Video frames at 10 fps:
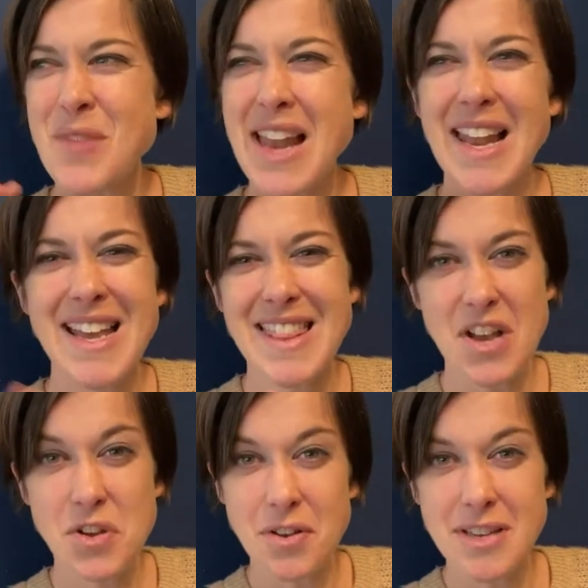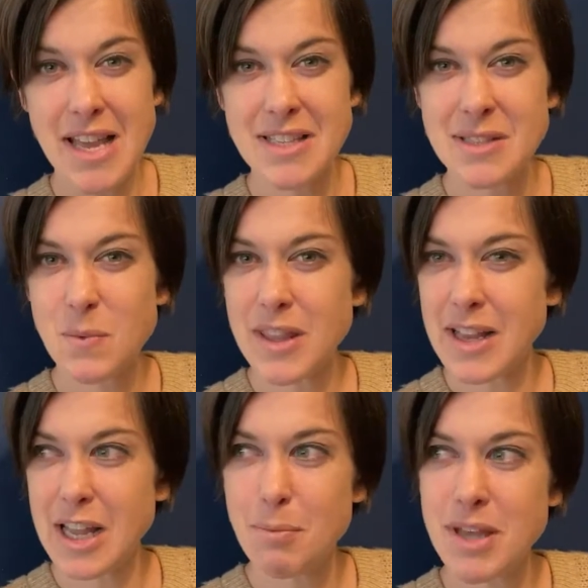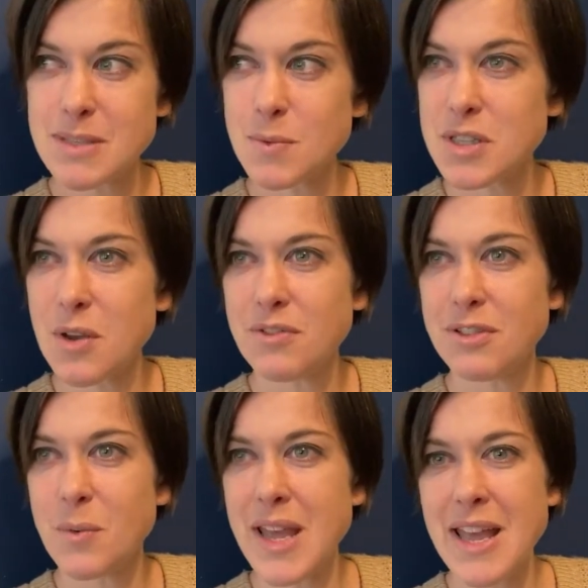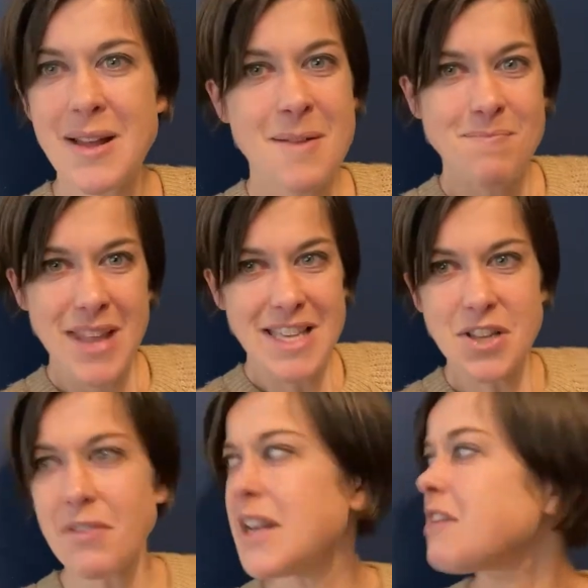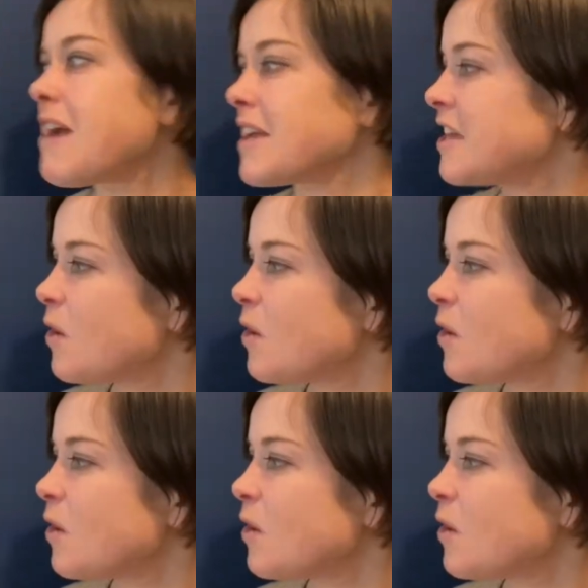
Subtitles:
like in that context, when the little person was going for a wee, it's not really correct.